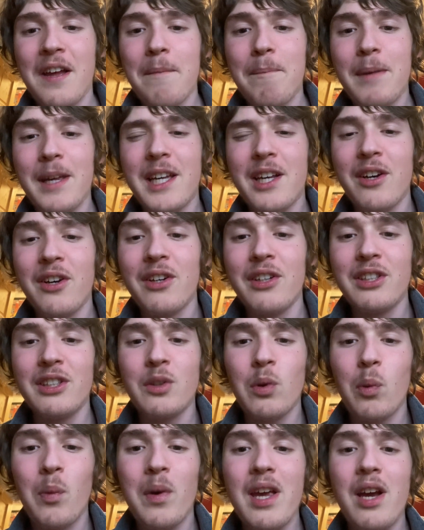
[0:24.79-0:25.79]

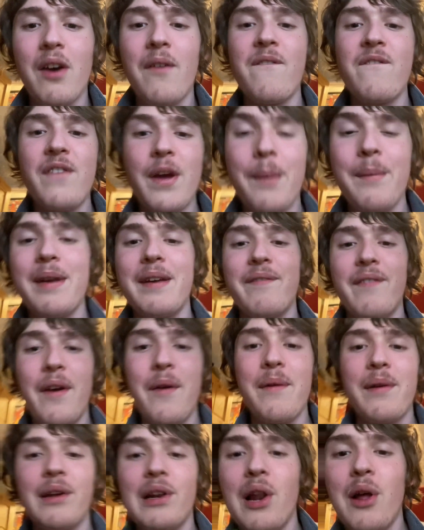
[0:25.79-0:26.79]
because we are very,
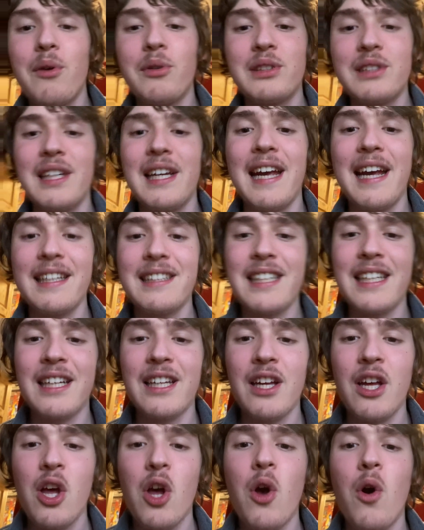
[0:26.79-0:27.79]
very close to hitting